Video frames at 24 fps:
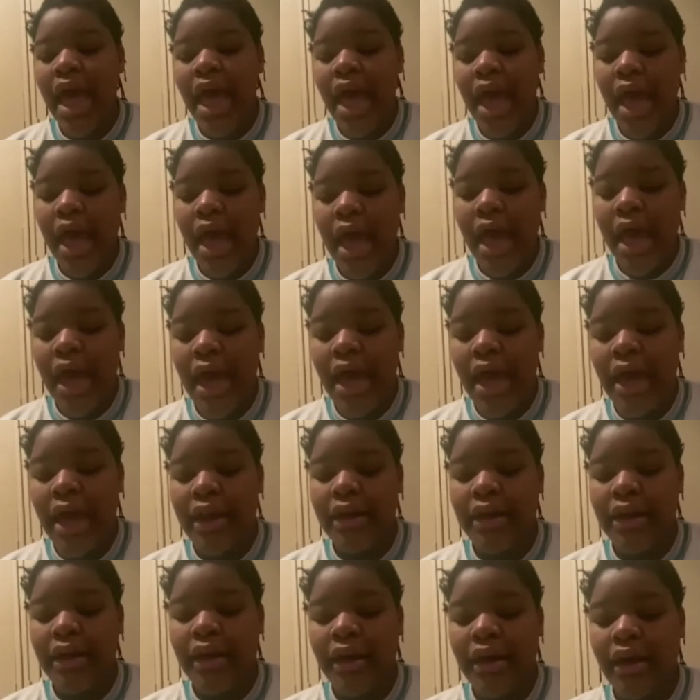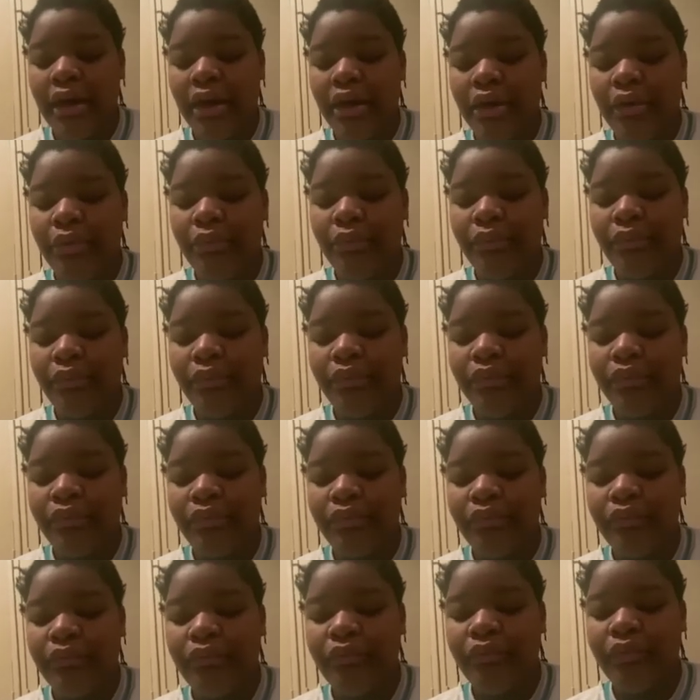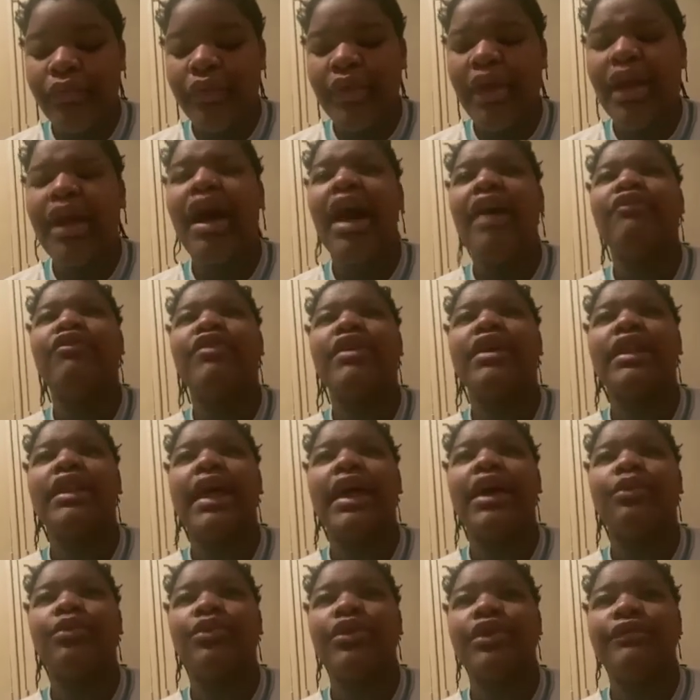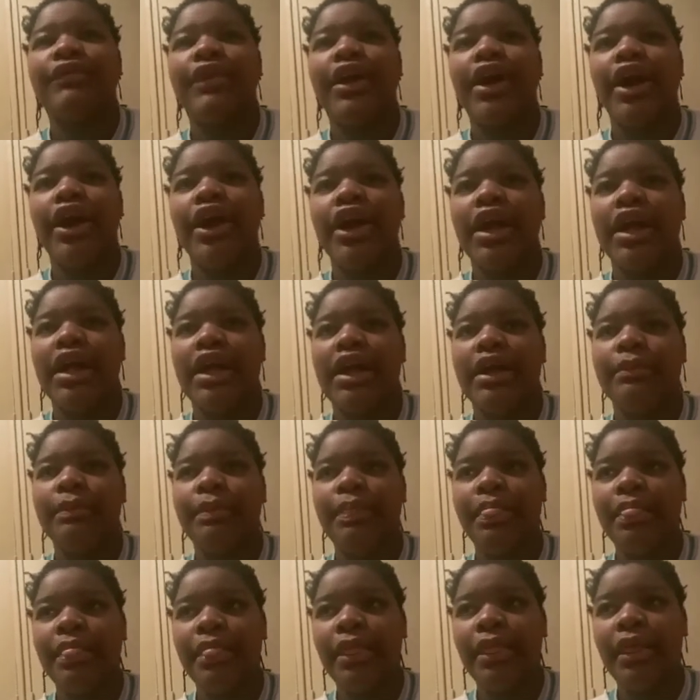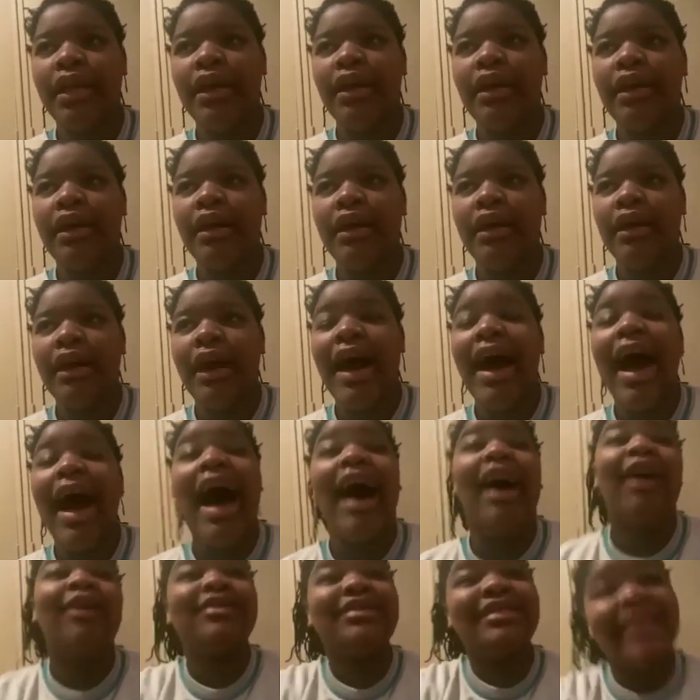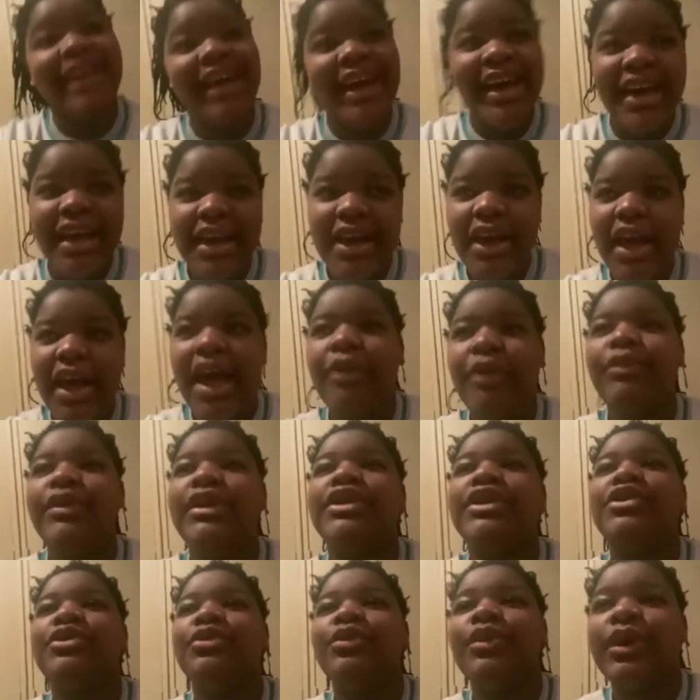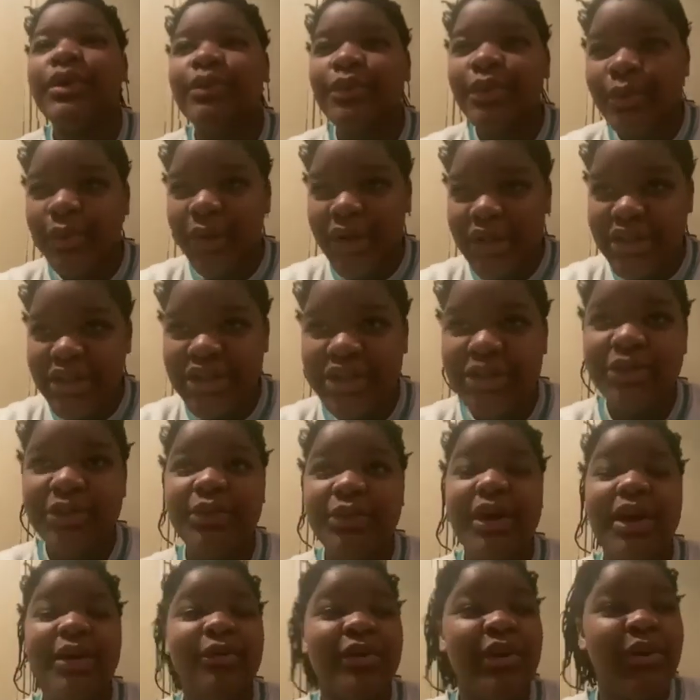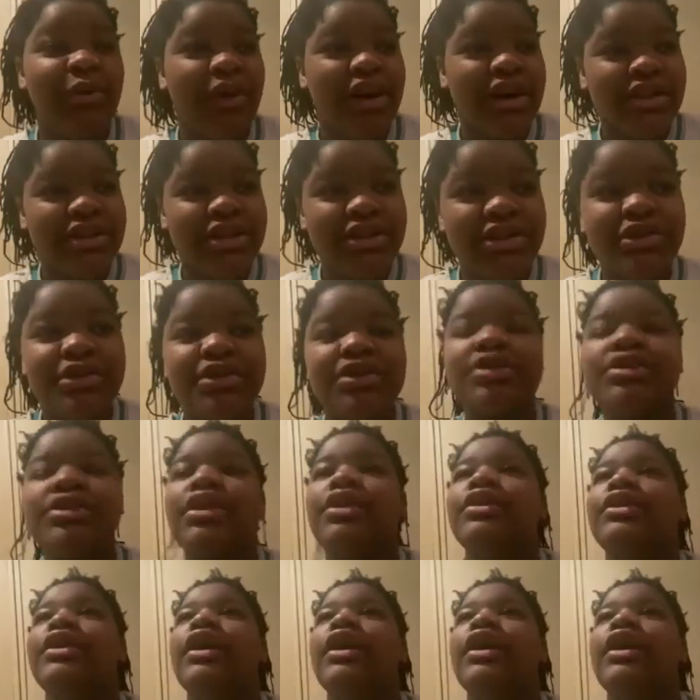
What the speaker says: And I feel like we're very out there, and we do what we want to when we want to. So